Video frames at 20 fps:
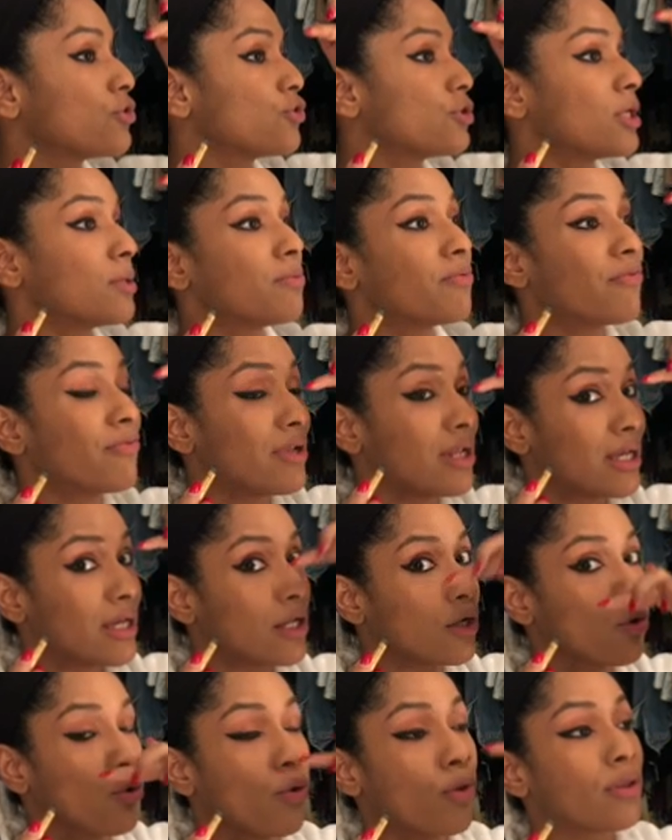that you keep filling
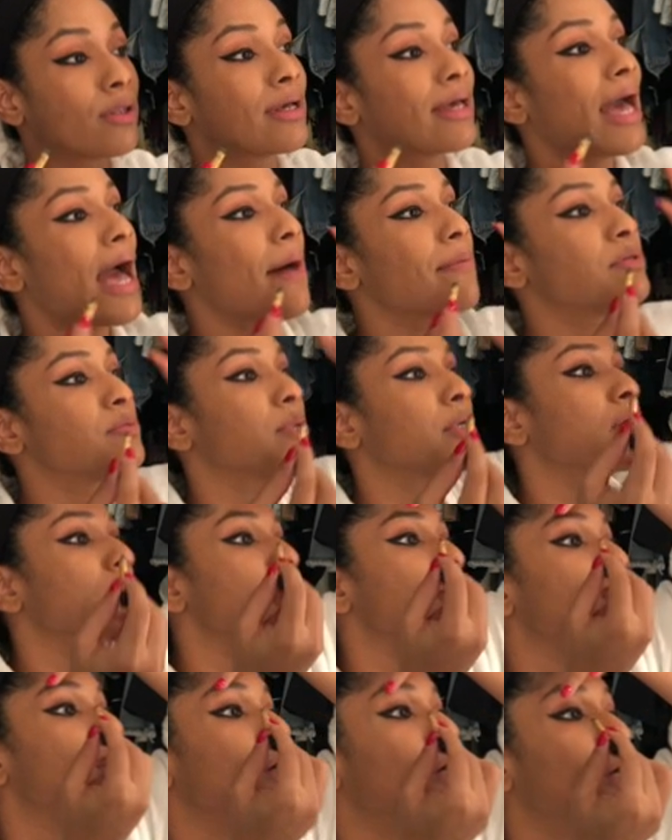in all the gaps,
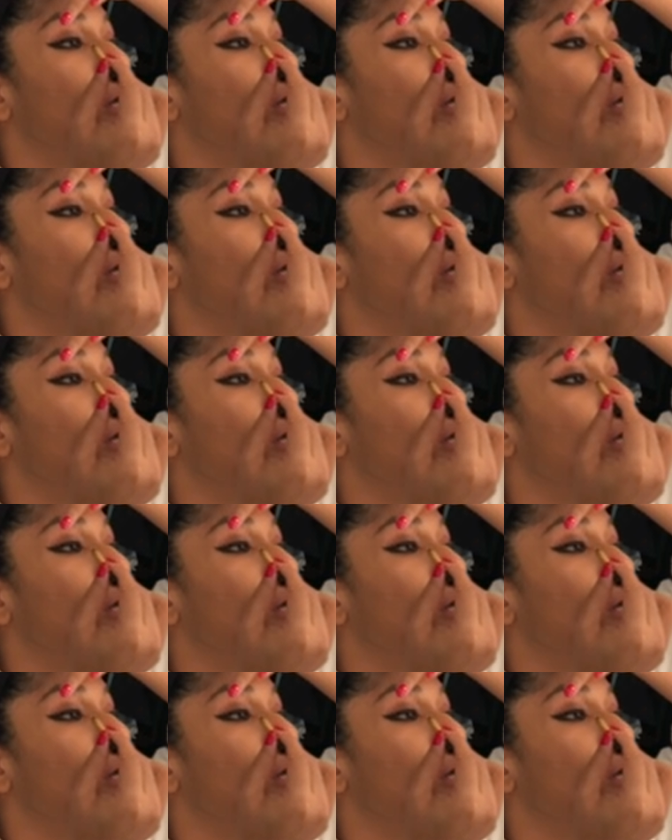because